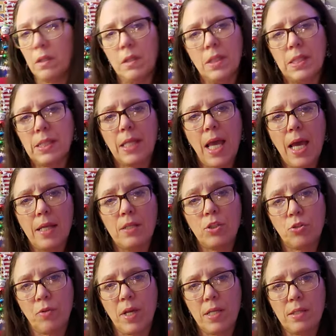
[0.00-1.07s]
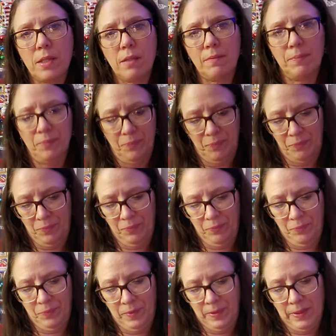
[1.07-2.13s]
This cat is crazy.
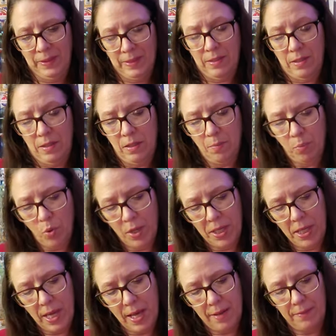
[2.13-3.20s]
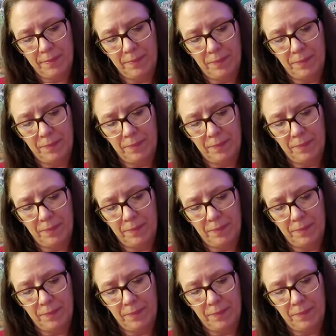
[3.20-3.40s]
The boy cat.